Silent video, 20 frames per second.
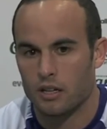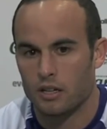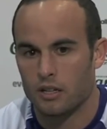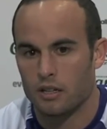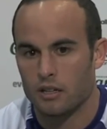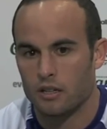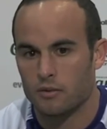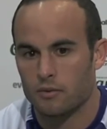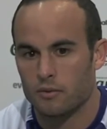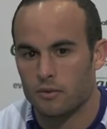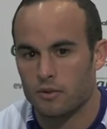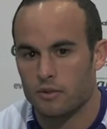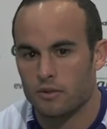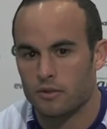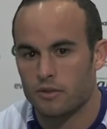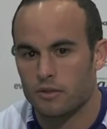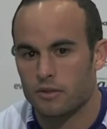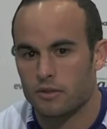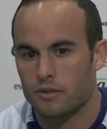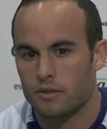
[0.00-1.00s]

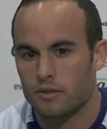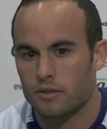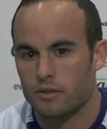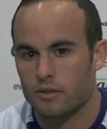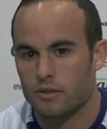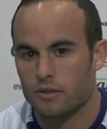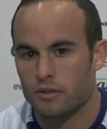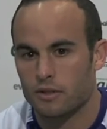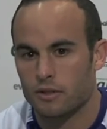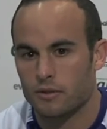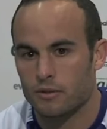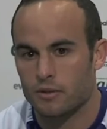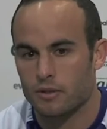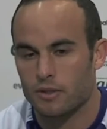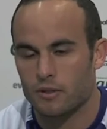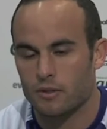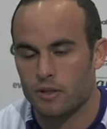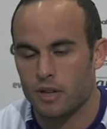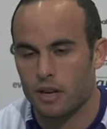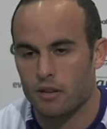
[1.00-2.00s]
there was
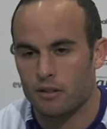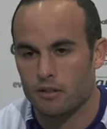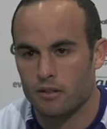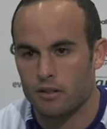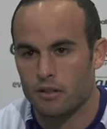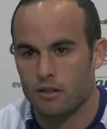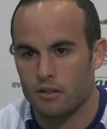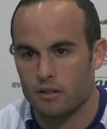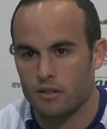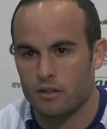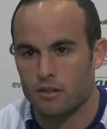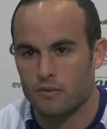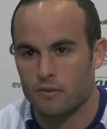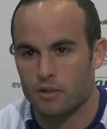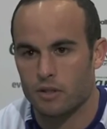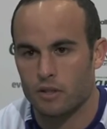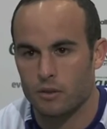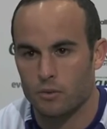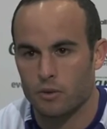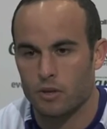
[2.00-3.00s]
no doubt that if
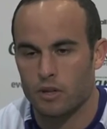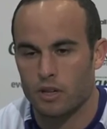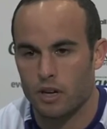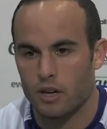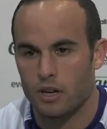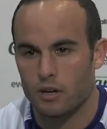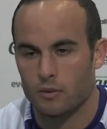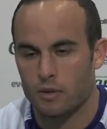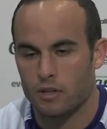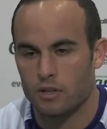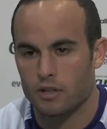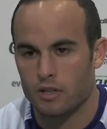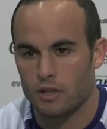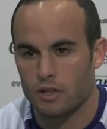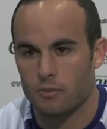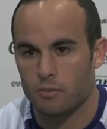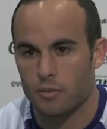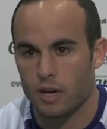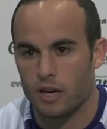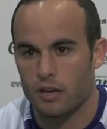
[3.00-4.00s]
it could work out, I wanted to
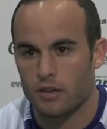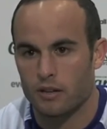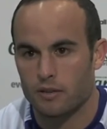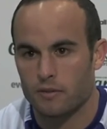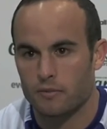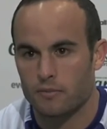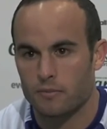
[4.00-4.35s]
come back.